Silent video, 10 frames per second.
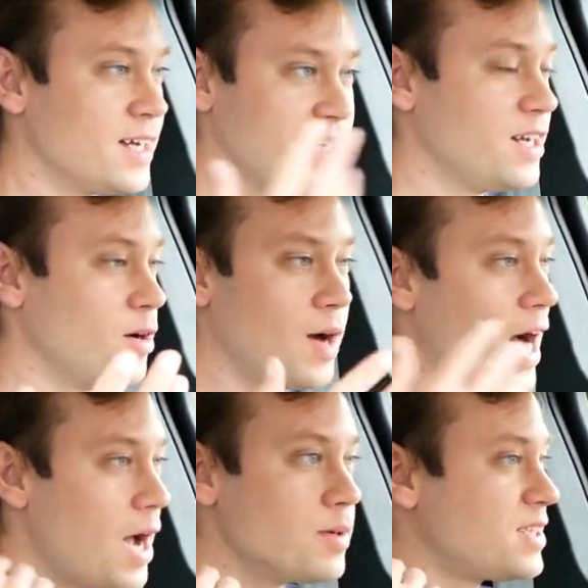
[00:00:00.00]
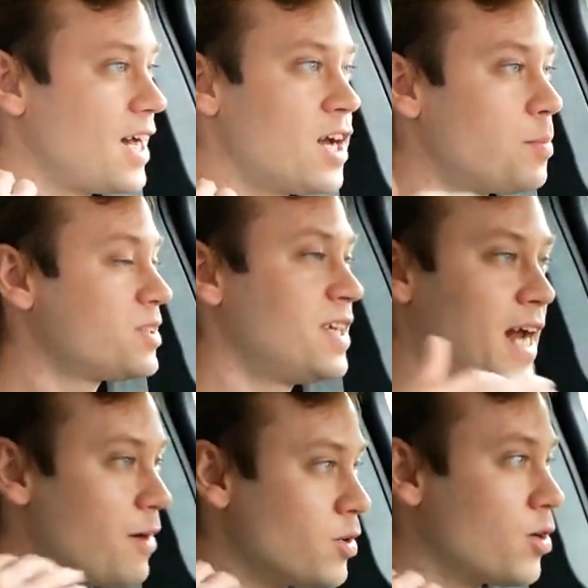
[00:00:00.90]
you know i would say 100%
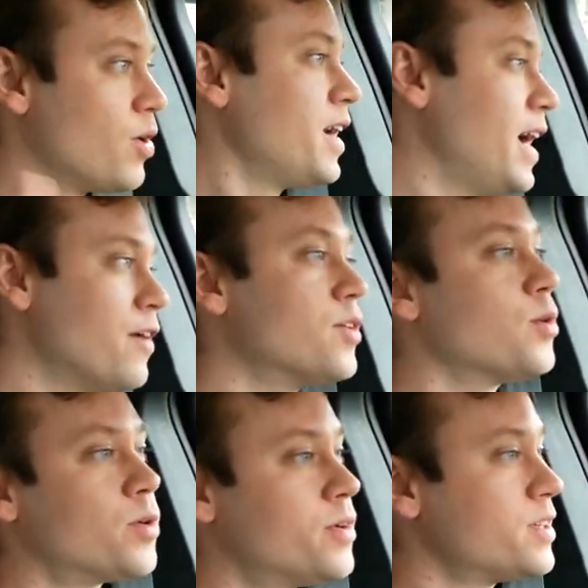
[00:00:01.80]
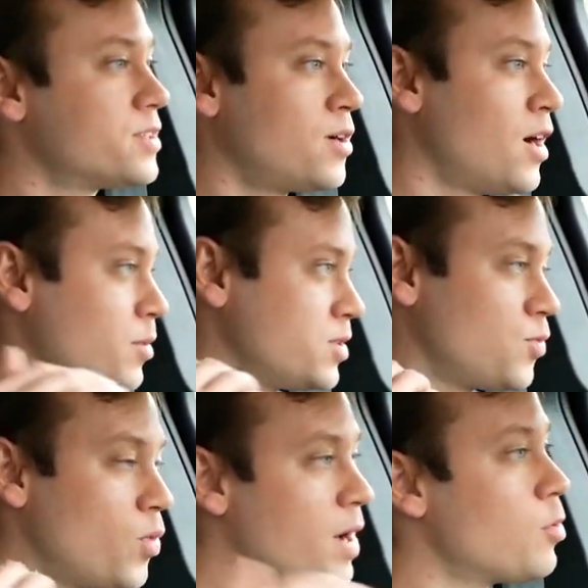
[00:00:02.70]
i regret ever ordering this car it was
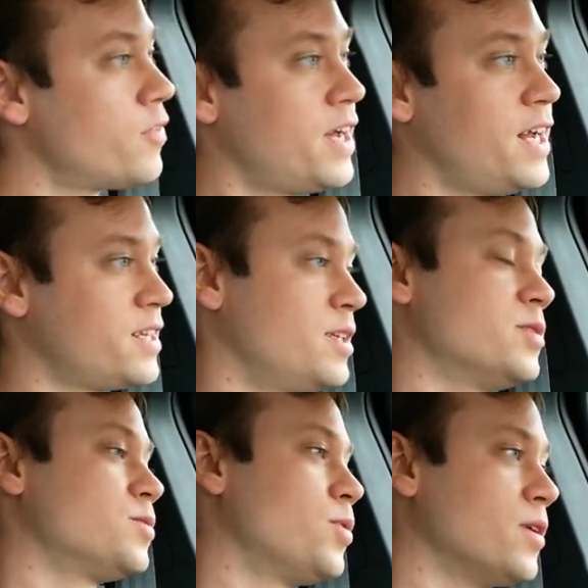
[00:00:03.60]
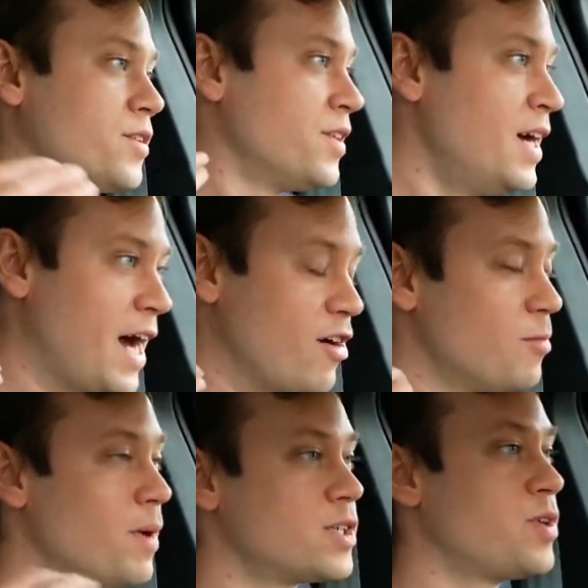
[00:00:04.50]
way more of a headache than it was worth i'd
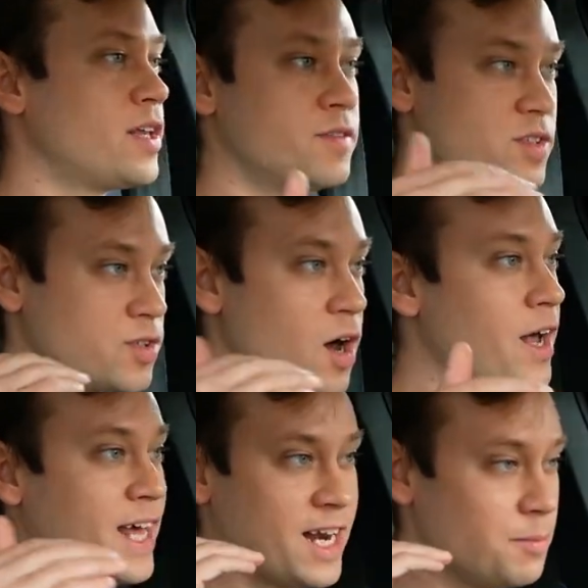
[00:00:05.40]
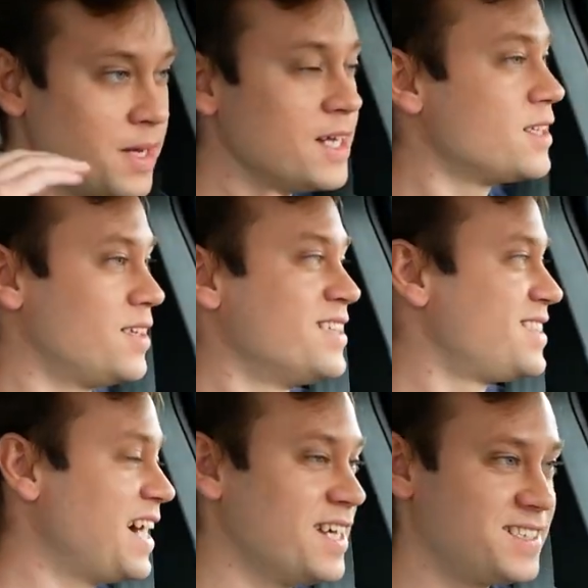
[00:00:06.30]
much rather have just gone had immediate
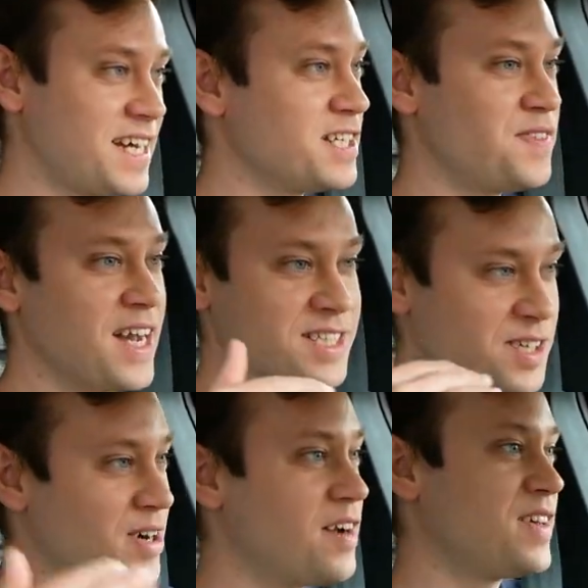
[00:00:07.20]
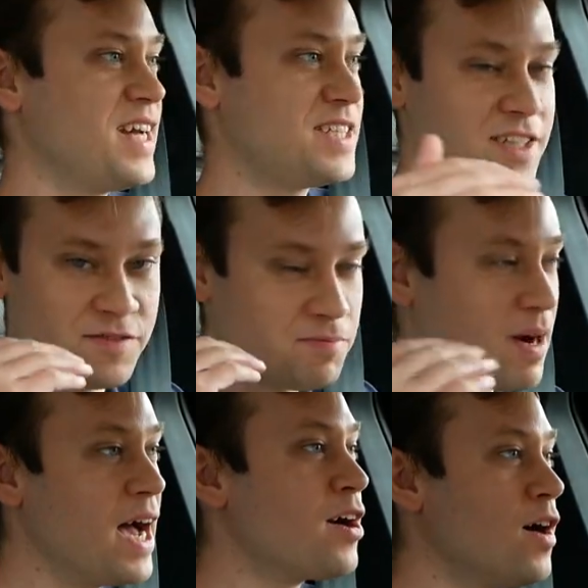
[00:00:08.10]
satisfaction and gratification of
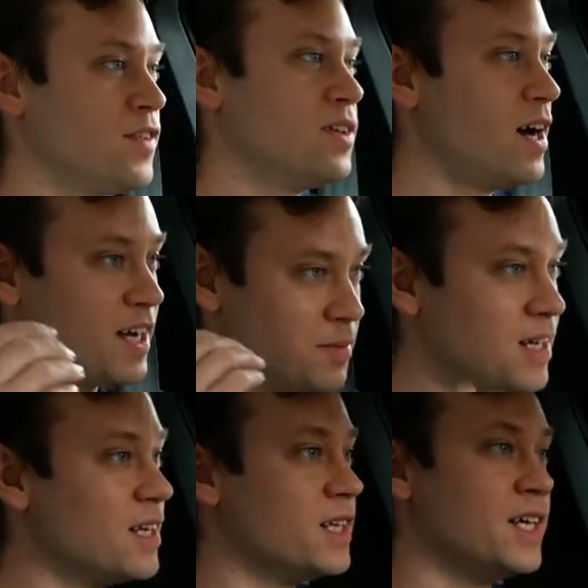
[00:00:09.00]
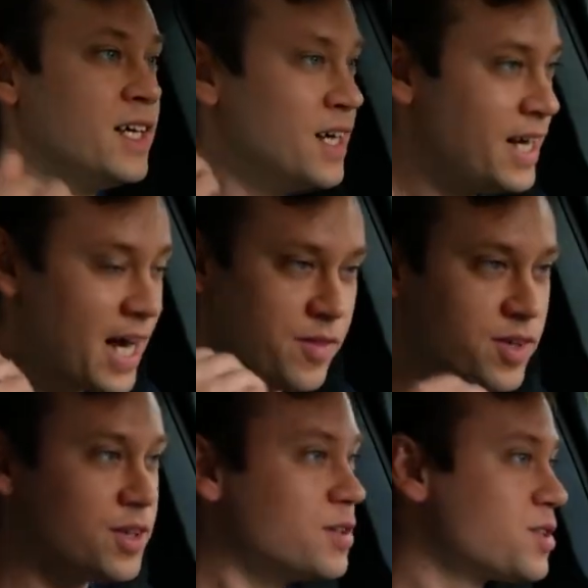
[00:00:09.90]
buying off a lot immediately
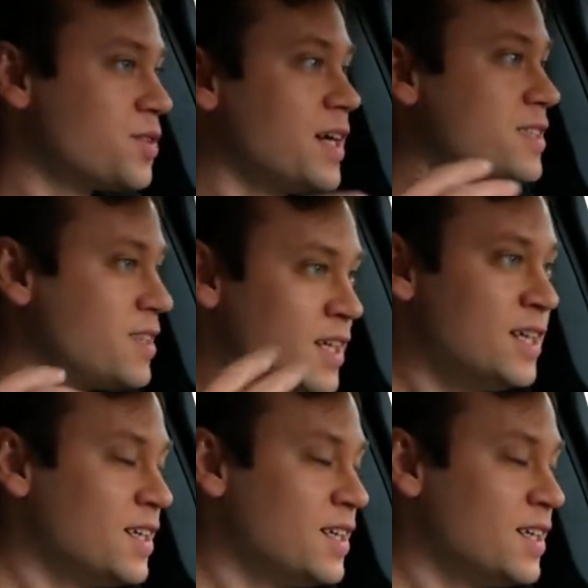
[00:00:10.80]
having no stress